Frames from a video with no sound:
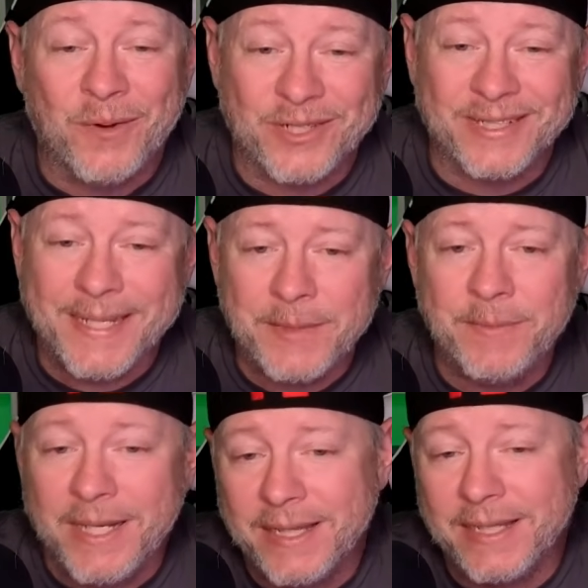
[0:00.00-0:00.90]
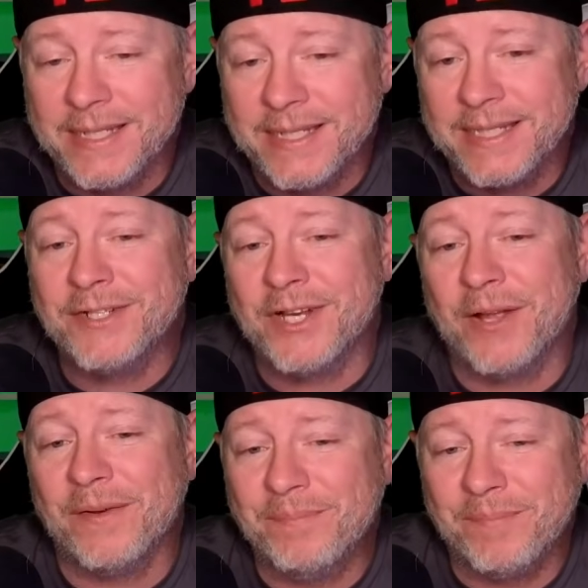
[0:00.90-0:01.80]
which leads me to the decision
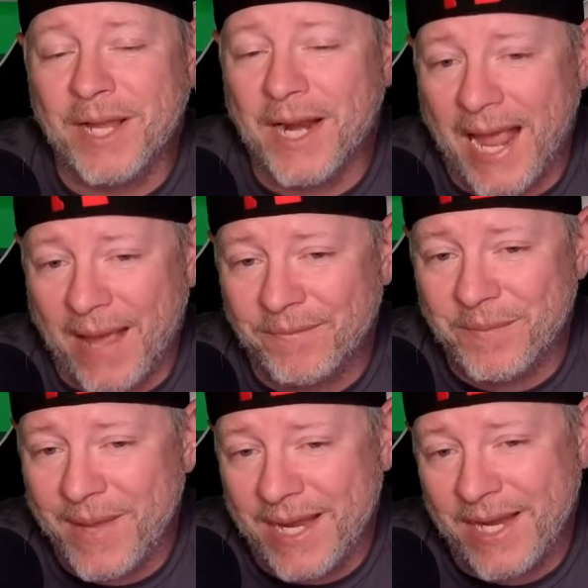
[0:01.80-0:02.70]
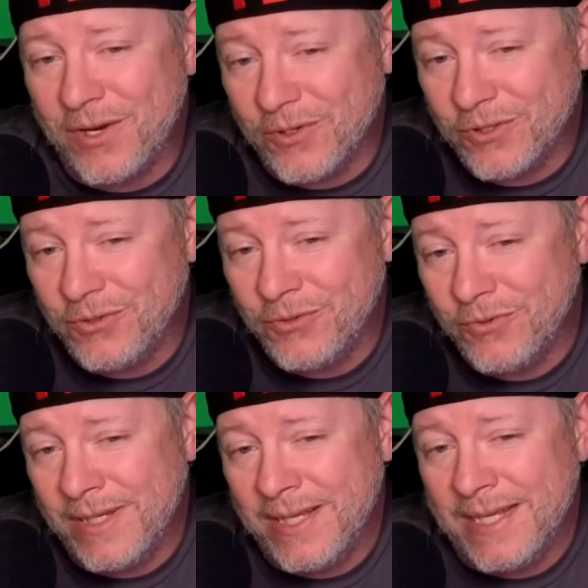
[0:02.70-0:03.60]
I'm gonna have to make here
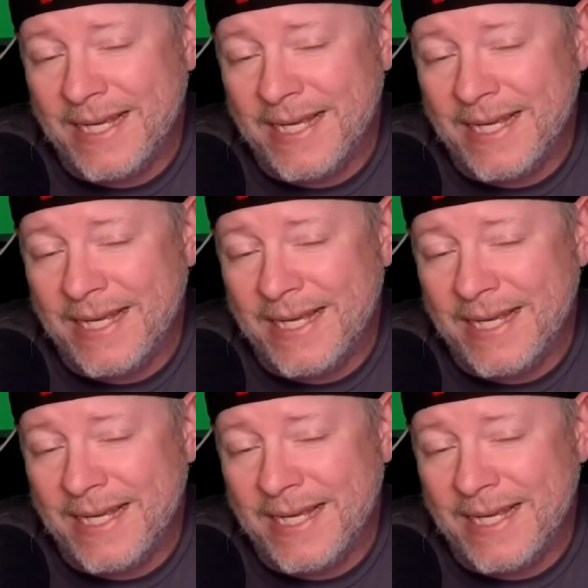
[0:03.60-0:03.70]
soon.